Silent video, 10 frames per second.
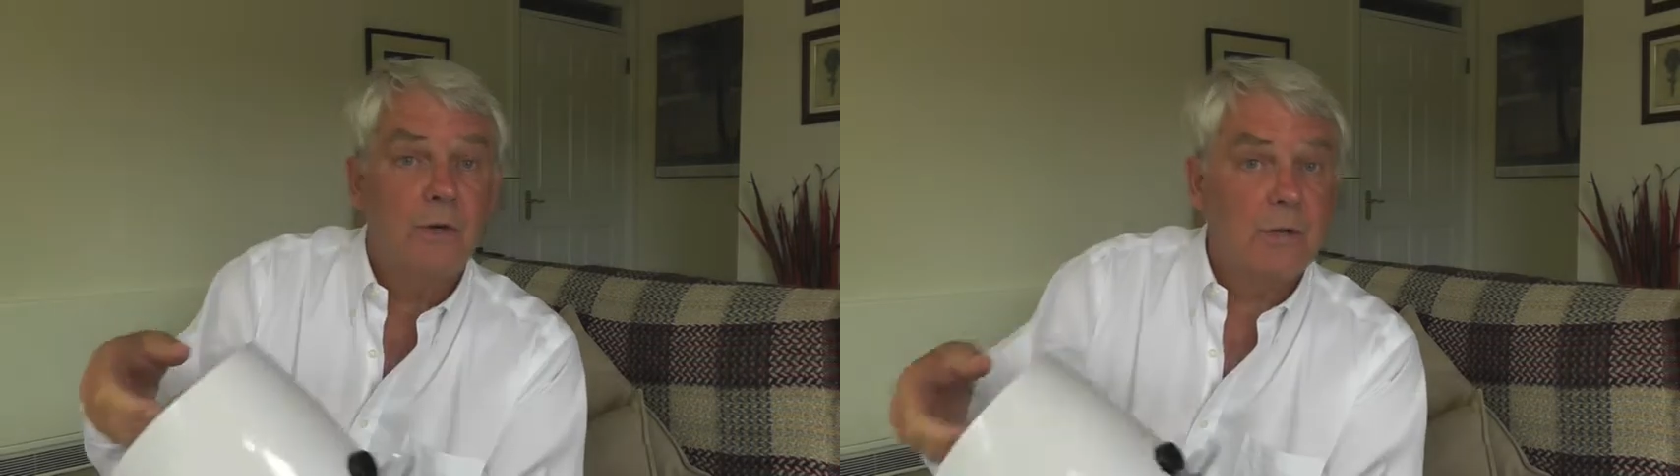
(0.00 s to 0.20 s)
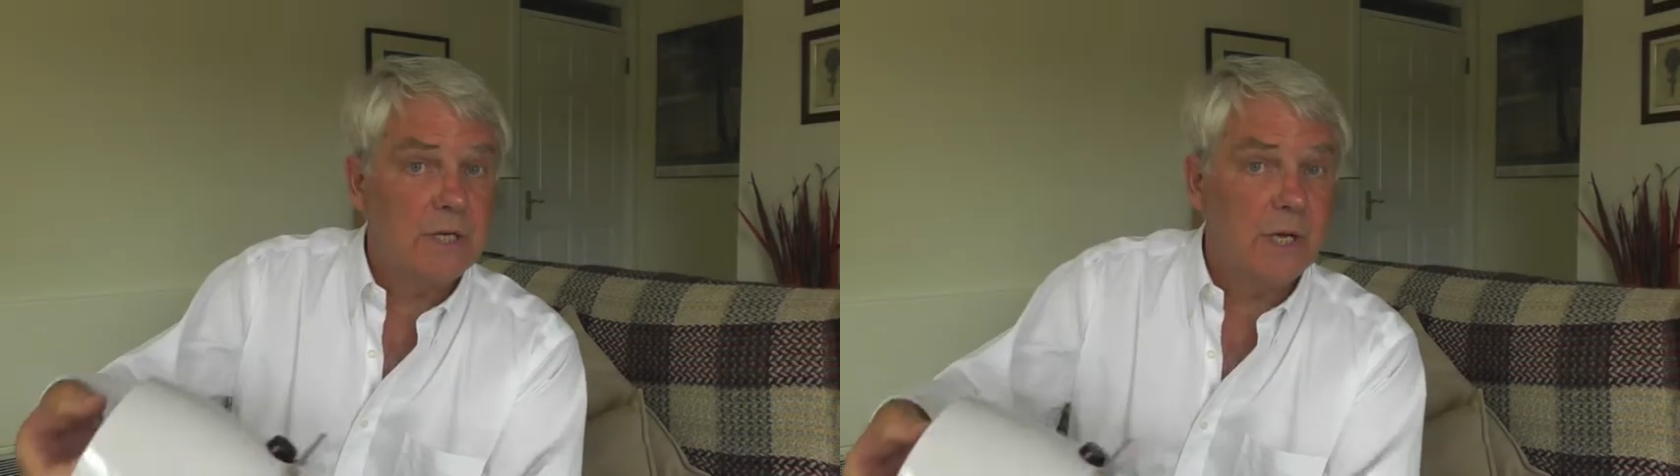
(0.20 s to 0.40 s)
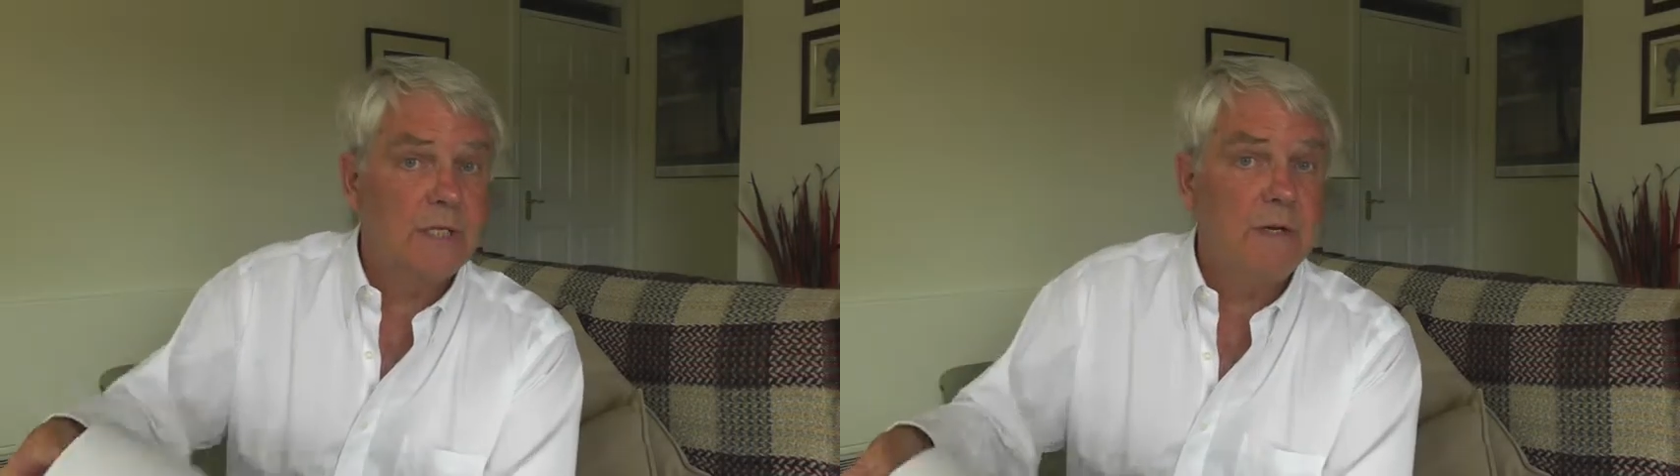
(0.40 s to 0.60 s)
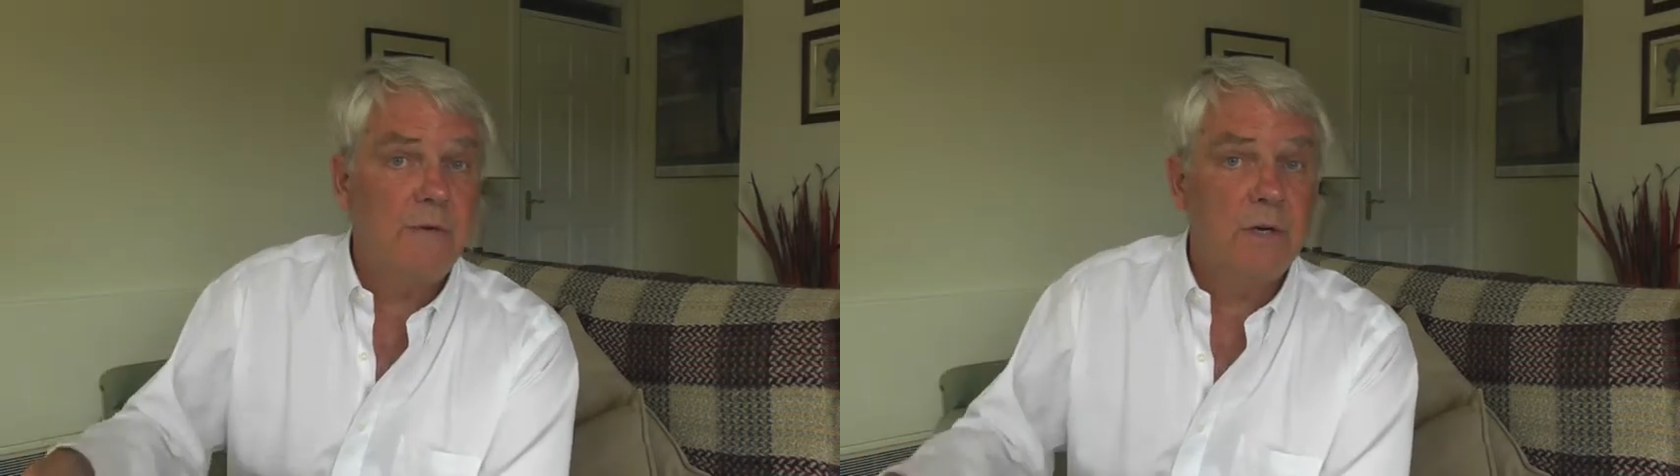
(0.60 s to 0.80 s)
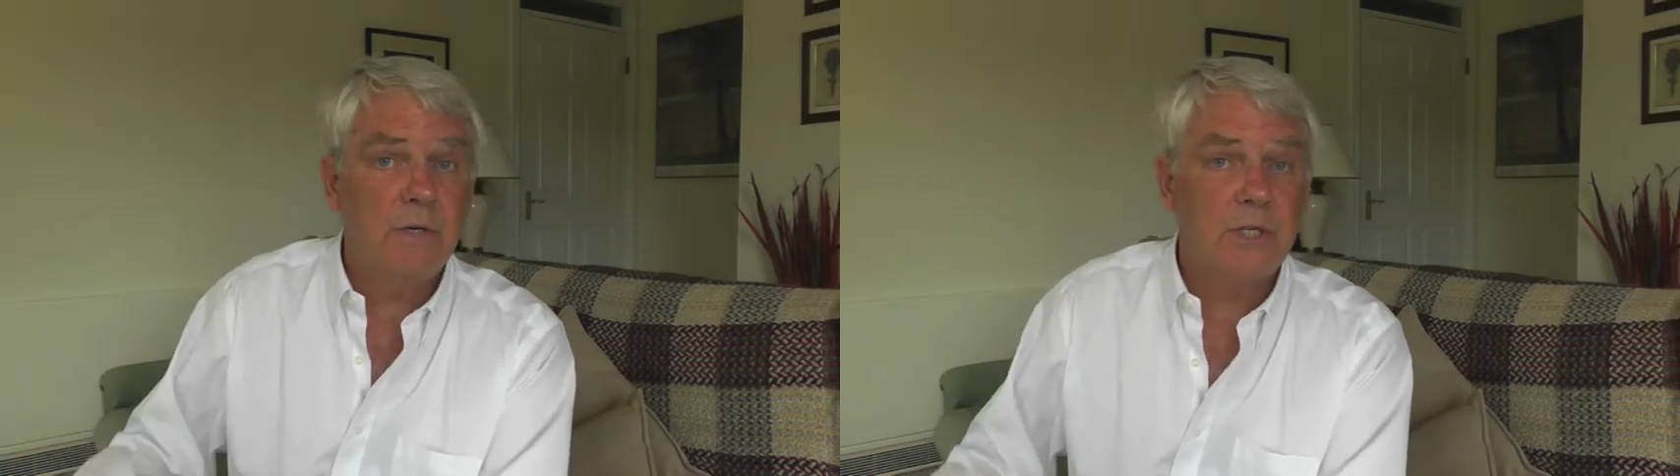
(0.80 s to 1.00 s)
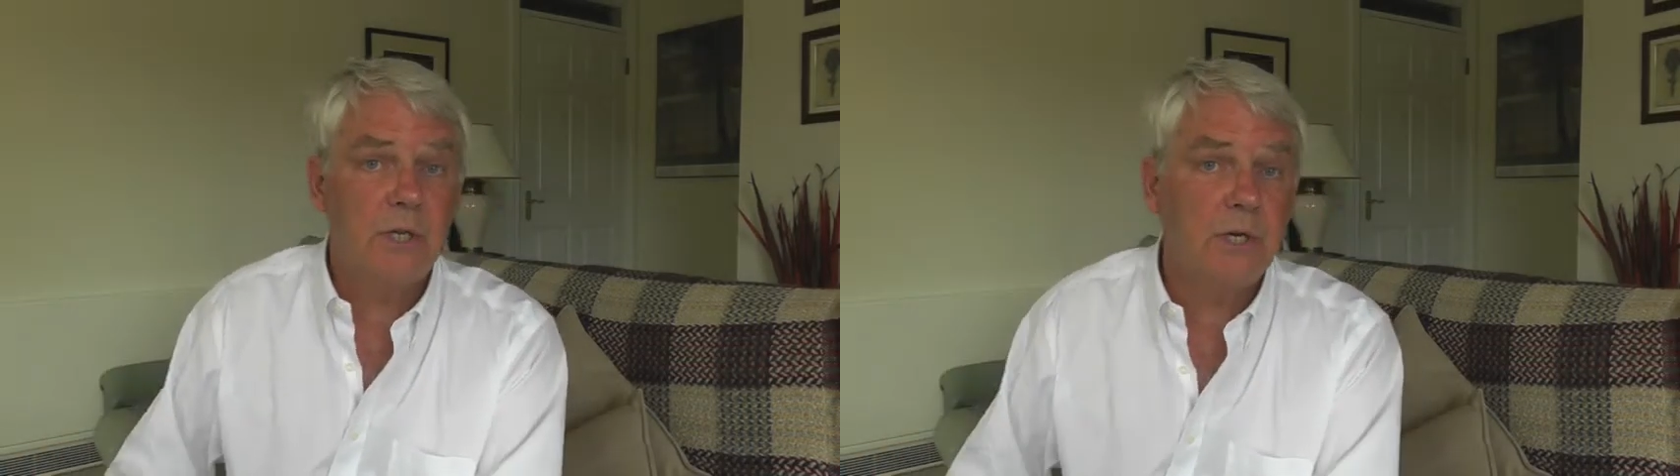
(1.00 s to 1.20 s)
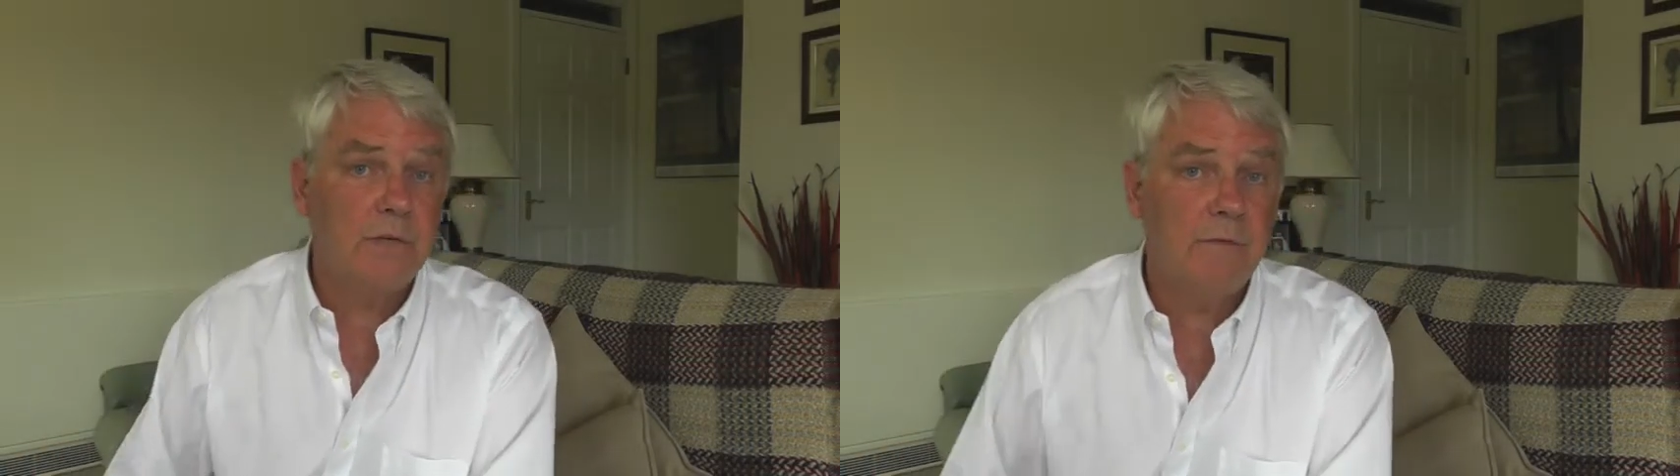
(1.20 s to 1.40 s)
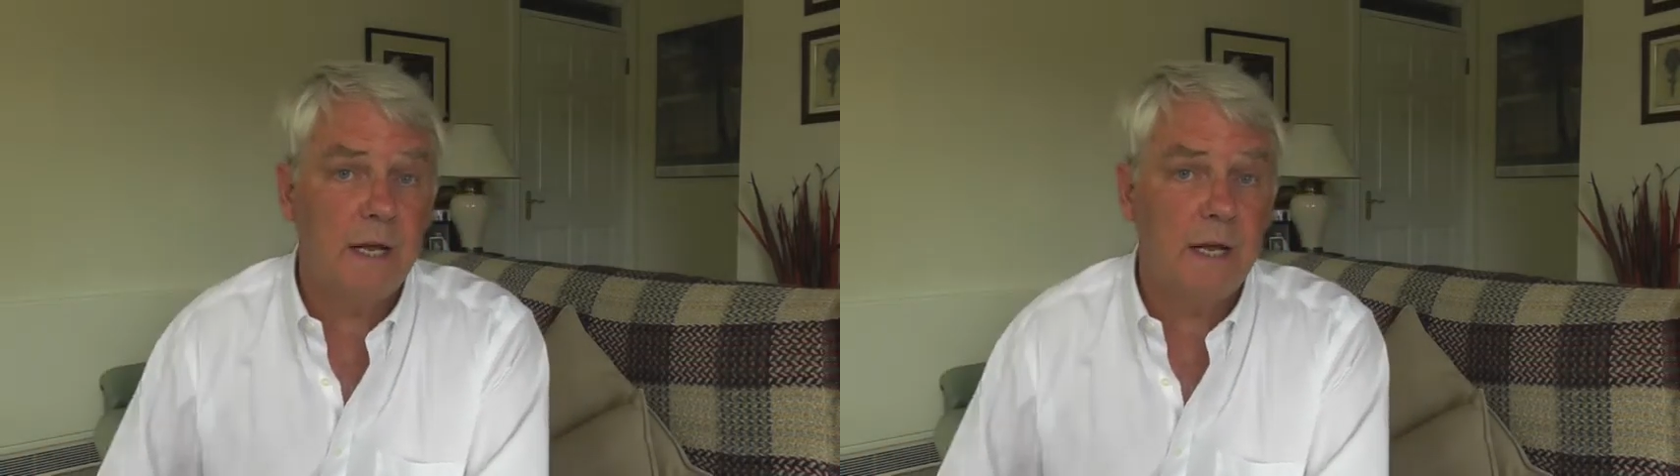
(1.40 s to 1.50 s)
through scientific research and